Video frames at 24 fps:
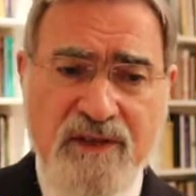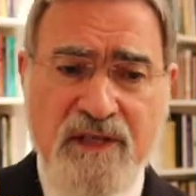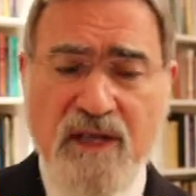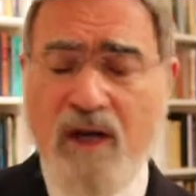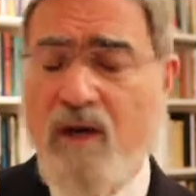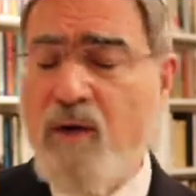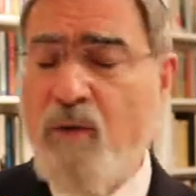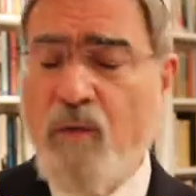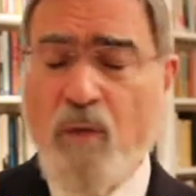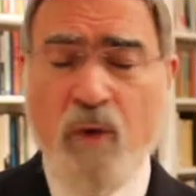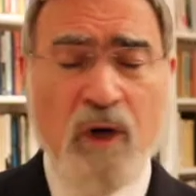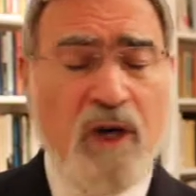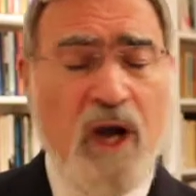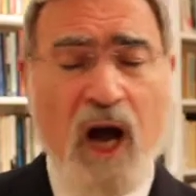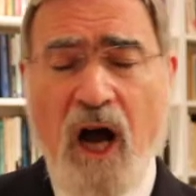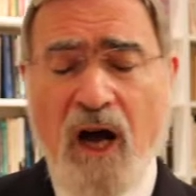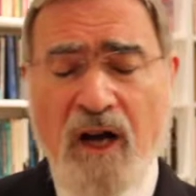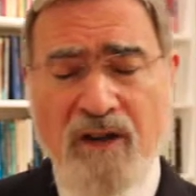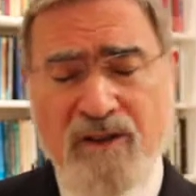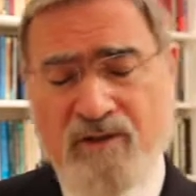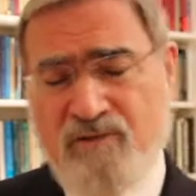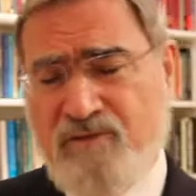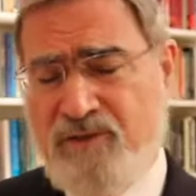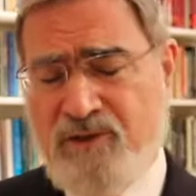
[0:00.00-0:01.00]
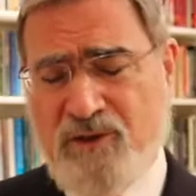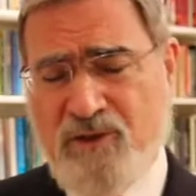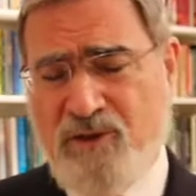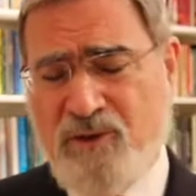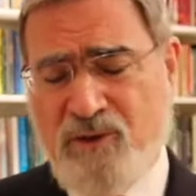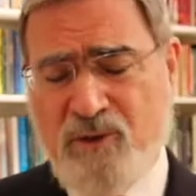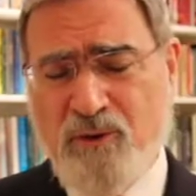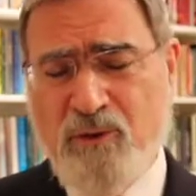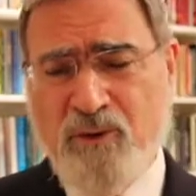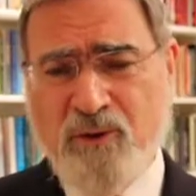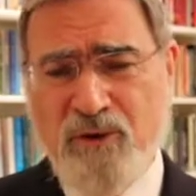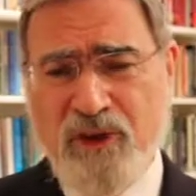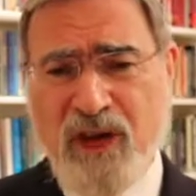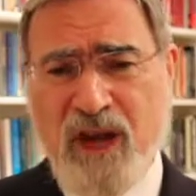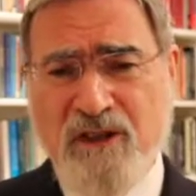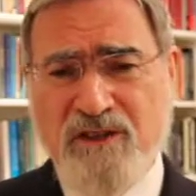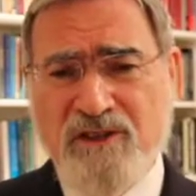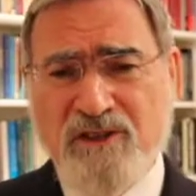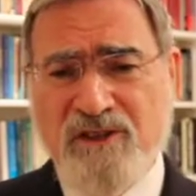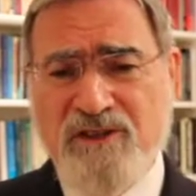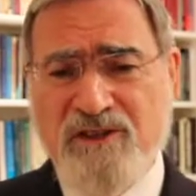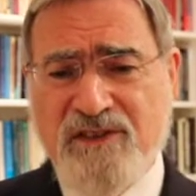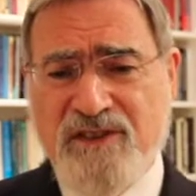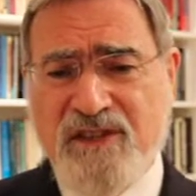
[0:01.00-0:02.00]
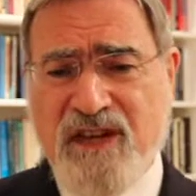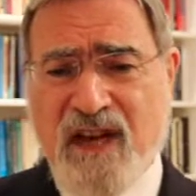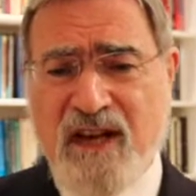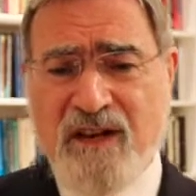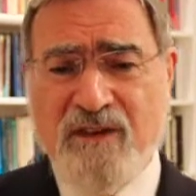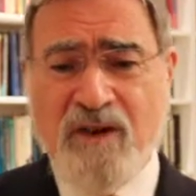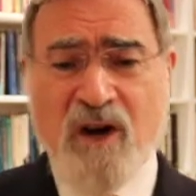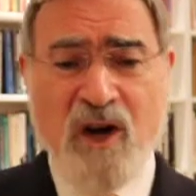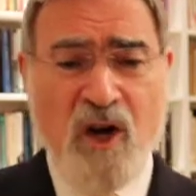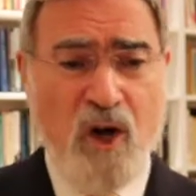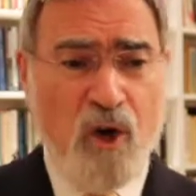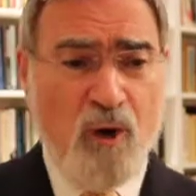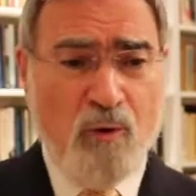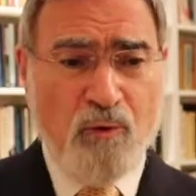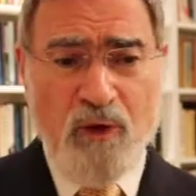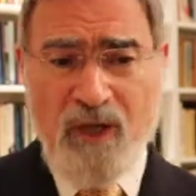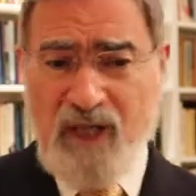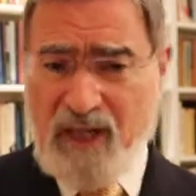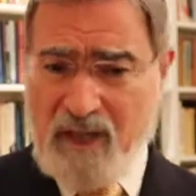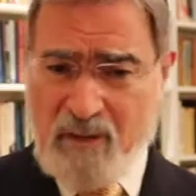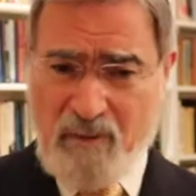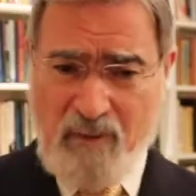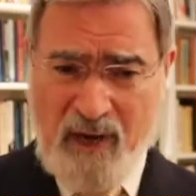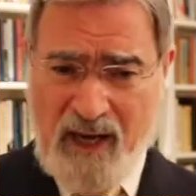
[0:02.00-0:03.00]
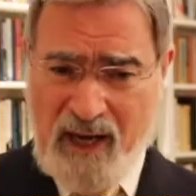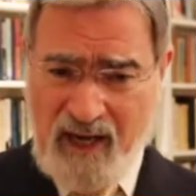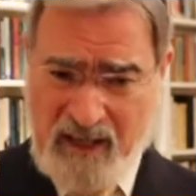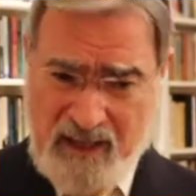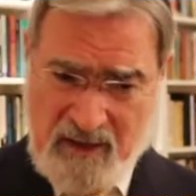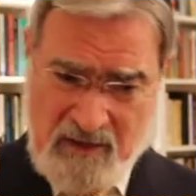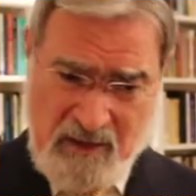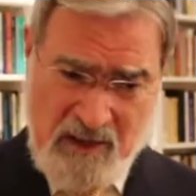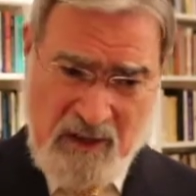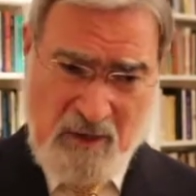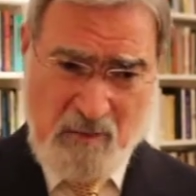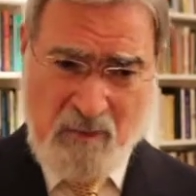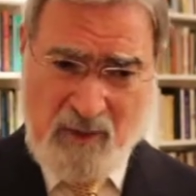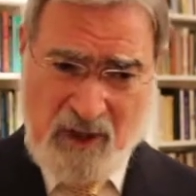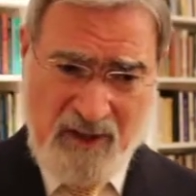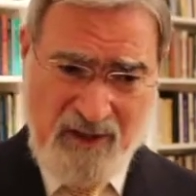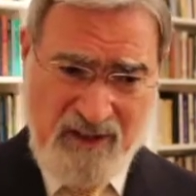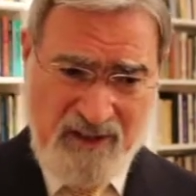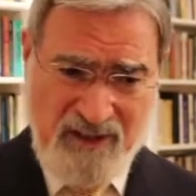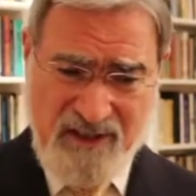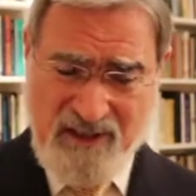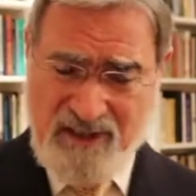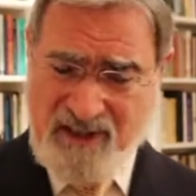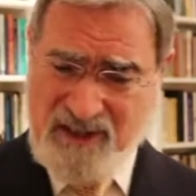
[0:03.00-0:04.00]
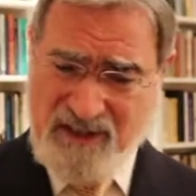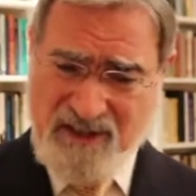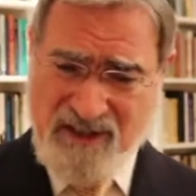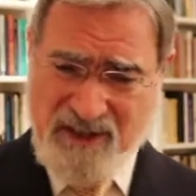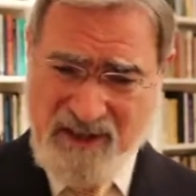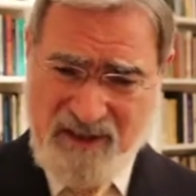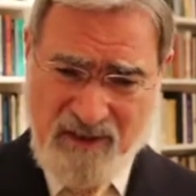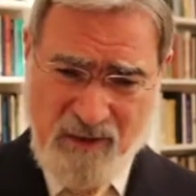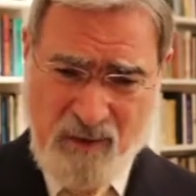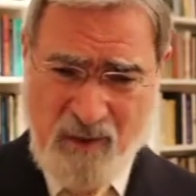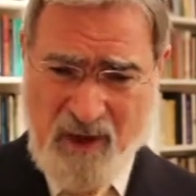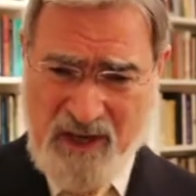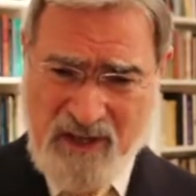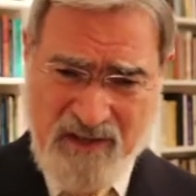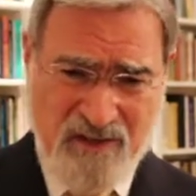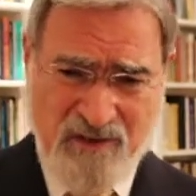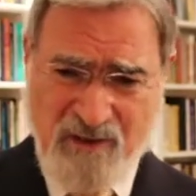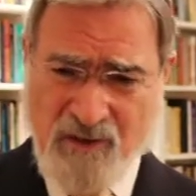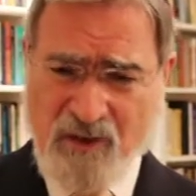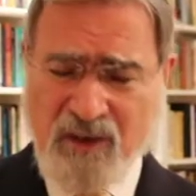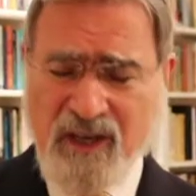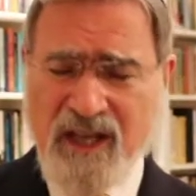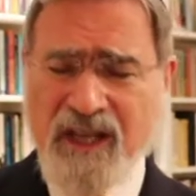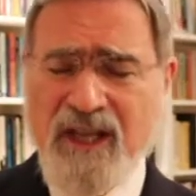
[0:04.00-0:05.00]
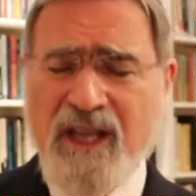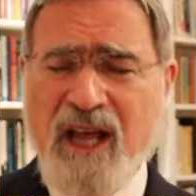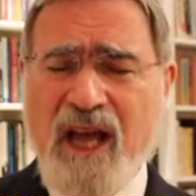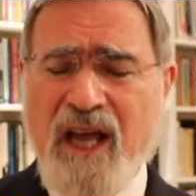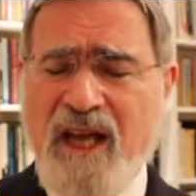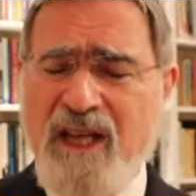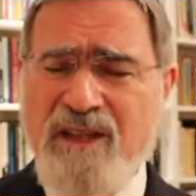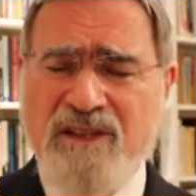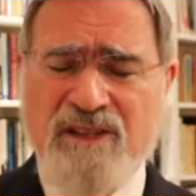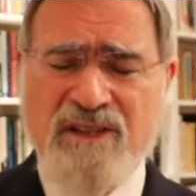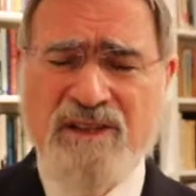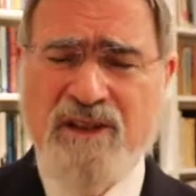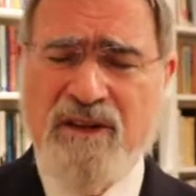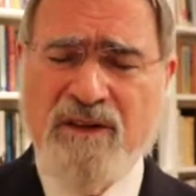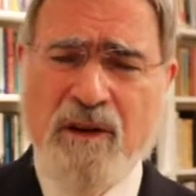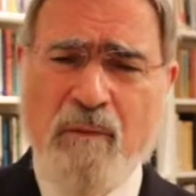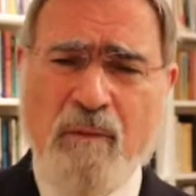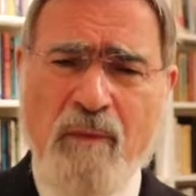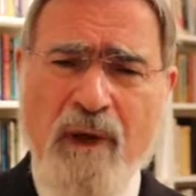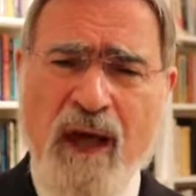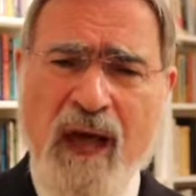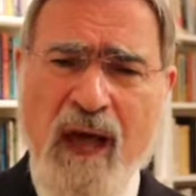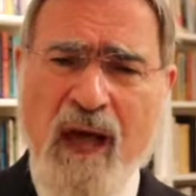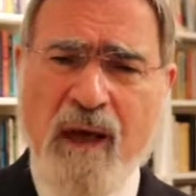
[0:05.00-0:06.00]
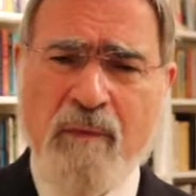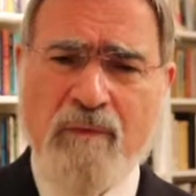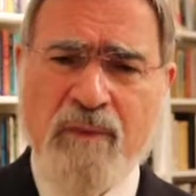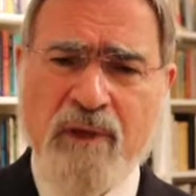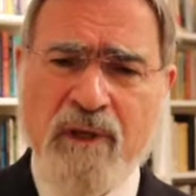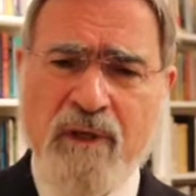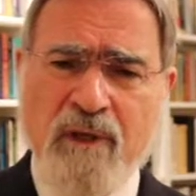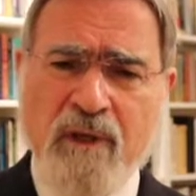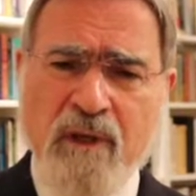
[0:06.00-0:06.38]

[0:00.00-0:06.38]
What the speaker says: so on, were artificial creations done really by politicians in the West drawing lines on a map.